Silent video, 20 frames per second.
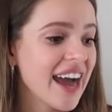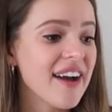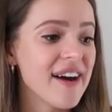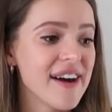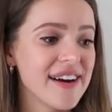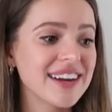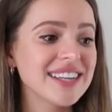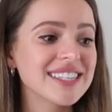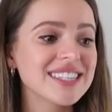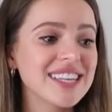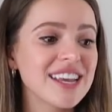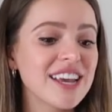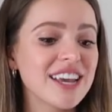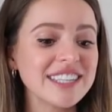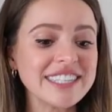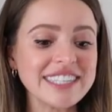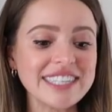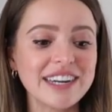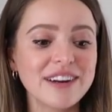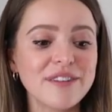I honestly
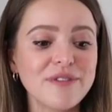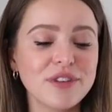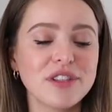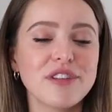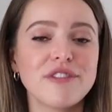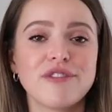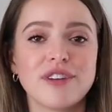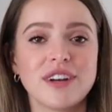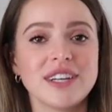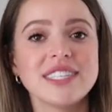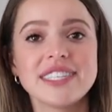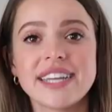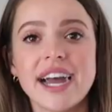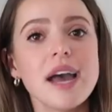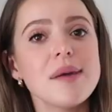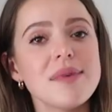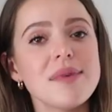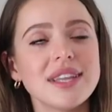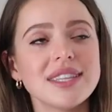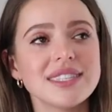considered for the first
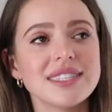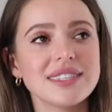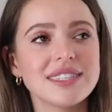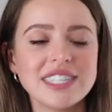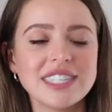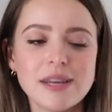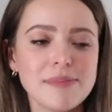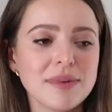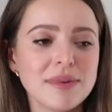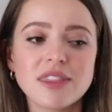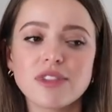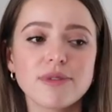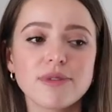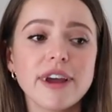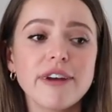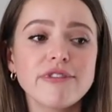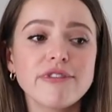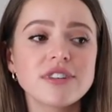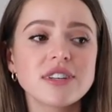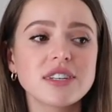time in Sip and
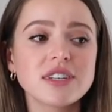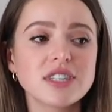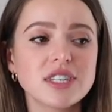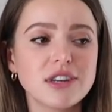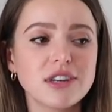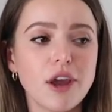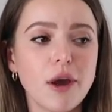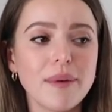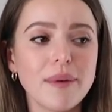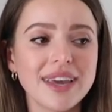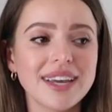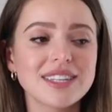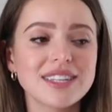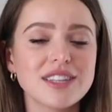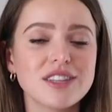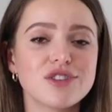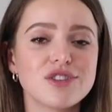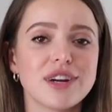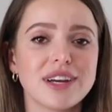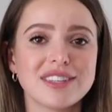Thrift going
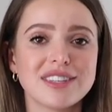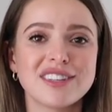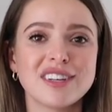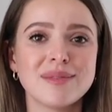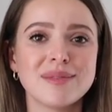into the dressing